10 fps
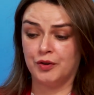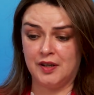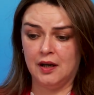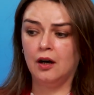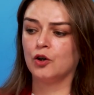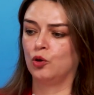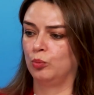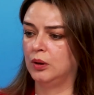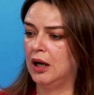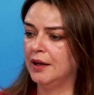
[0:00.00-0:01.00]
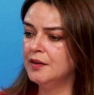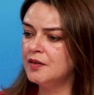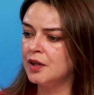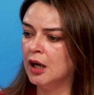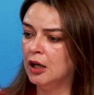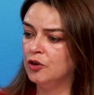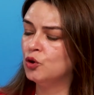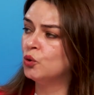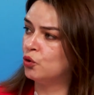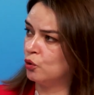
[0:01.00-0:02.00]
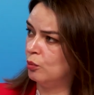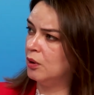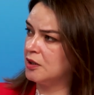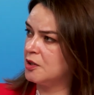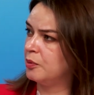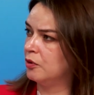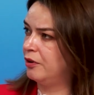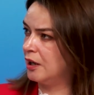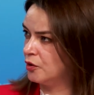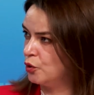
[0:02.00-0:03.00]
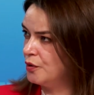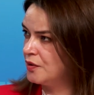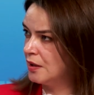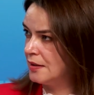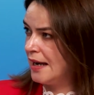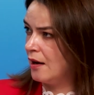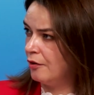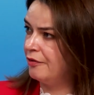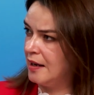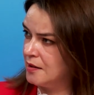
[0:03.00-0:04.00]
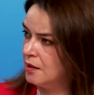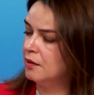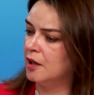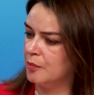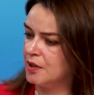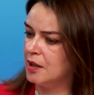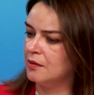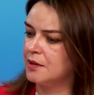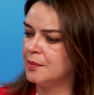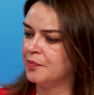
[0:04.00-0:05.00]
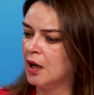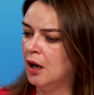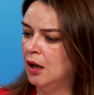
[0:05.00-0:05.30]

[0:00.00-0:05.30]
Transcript: or they are compliant due to multiple factors that they are facing themselves.